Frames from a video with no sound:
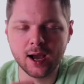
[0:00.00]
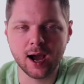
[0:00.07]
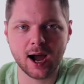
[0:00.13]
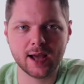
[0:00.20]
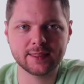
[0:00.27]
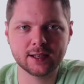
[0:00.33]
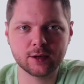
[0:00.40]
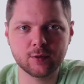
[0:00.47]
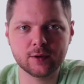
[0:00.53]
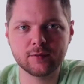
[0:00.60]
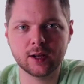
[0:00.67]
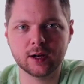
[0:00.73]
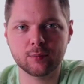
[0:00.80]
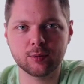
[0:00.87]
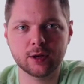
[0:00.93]
I think we've
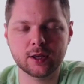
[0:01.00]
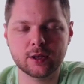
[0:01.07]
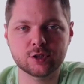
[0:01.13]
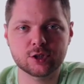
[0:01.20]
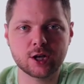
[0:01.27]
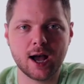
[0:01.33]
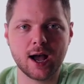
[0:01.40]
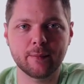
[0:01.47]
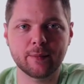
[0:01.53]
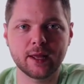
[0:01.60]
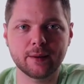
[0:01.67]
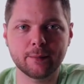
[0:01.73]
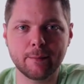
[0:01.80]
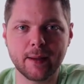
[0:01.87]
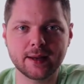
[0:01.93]
done a pretty good job
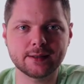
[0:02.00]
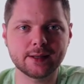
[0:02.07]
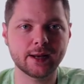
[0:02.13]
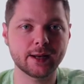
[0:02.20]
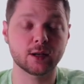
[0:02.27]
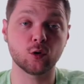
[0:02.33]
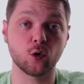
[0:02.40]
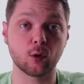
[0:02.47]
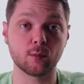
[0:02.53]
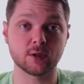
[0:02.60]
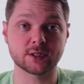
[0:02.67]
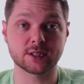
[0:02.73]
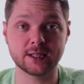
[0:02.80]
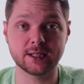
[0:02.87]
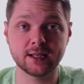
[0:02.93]
at maintaining
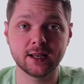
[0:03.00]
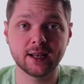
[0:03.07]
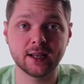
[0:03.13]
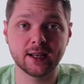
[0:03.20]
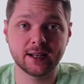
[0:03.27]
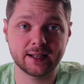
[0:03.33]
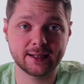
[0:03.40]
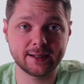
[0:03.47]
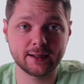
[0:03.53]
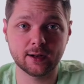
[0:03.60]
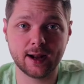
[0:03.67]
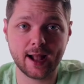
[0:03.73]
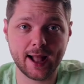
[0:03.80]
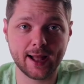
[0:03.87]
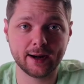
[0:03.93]
normalcy
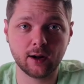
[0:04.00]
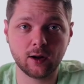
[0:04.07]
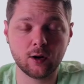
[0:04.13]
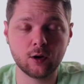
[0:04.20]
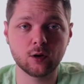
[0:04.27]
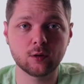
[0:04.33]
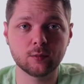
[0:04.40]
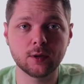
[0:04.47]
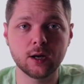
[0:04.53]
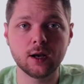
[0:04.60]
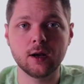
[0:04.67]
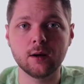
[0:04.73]
here at home,